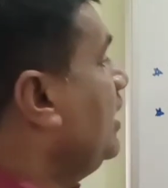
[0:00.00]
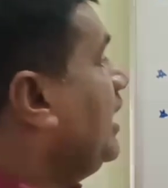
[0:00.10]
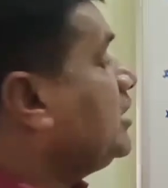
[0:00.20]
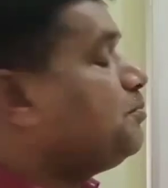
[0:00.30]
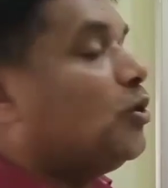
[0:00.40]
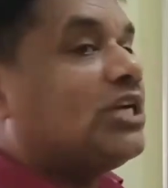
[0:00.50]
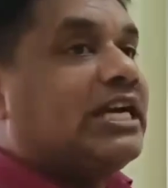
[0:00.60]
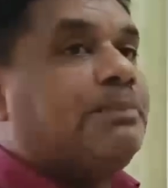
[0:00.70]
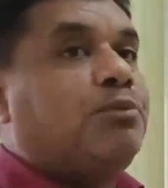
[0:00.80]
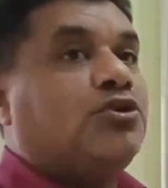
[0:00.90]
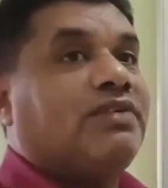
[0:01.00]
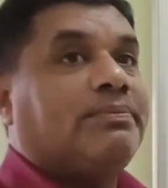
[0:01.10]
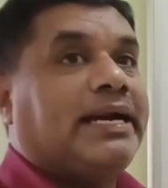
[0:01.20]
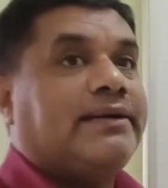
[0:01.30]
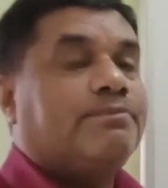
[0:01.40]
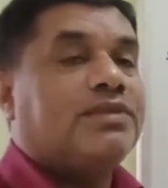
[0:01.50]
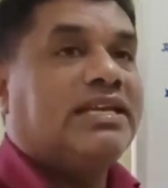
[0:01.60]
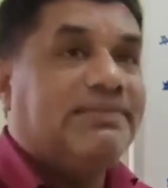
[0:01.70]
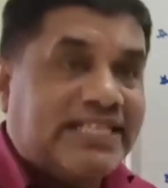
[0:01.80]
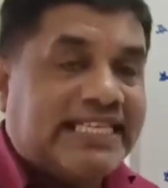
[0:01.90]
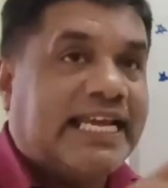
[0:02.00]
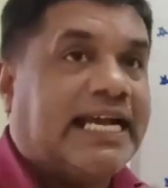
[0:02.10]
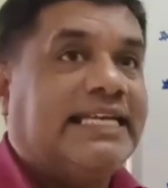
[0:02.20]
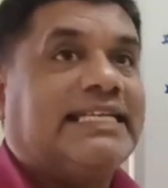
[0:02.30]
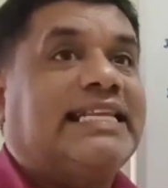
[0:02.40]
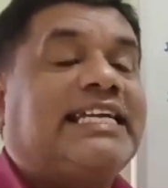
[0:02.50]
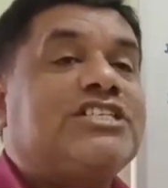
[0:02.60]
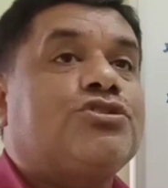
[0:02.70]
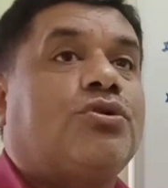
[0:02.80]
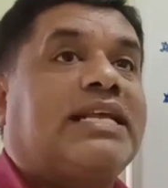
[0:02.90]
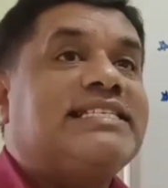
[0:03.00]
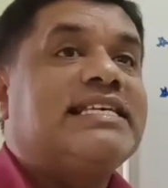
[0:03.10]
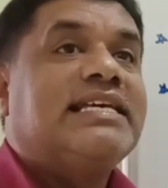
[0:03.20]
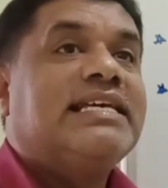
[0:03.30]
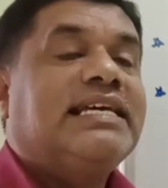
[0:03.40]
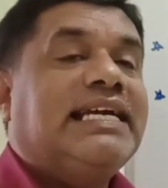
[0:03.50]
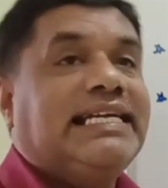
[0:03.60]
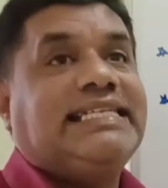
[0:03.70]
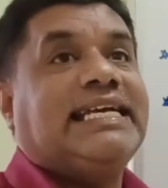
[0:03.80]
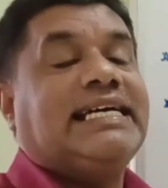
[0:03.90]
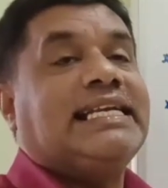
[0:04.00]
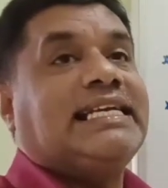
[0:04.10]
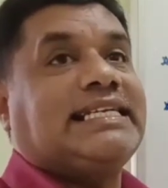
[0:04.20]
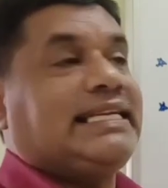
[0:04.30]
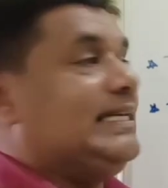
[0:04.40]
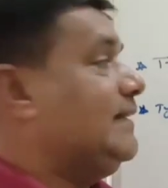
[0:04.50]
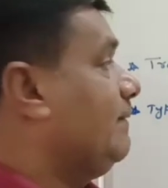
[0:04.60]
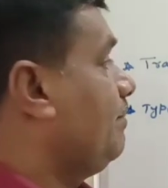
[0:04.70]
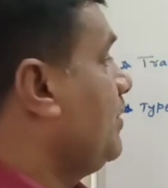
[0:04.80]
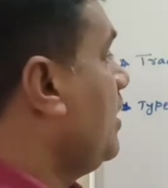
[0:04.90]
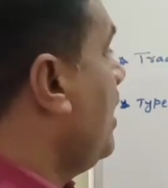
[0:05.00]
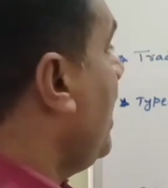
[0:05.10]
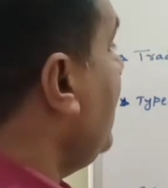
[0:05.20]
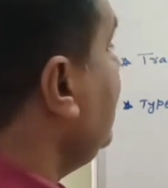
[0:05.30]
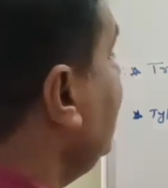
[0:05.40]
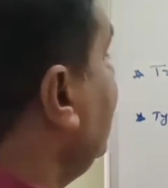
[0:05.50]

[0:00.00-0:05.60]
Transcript: export and import were met within a country. That is known as internal trade. And